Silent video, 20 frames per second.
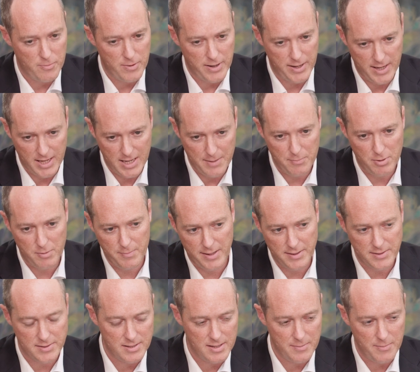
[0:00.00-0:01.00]
We can
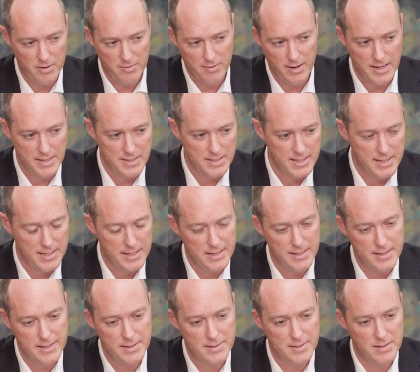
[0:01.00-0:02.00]
implement similar
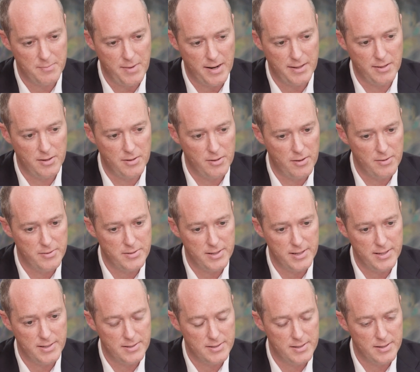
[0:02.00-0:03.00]
ideas and
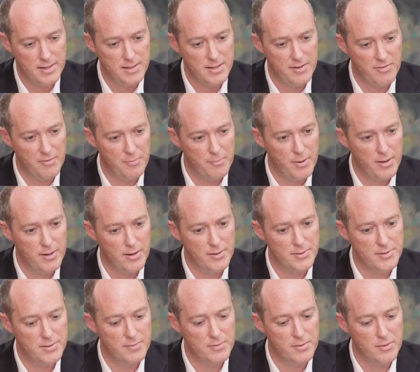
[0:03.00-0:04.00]
methodologies to the different
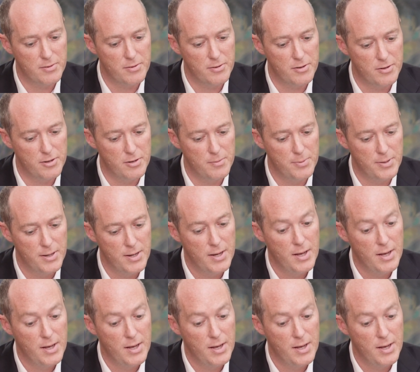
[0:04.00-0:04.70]
parts of the group,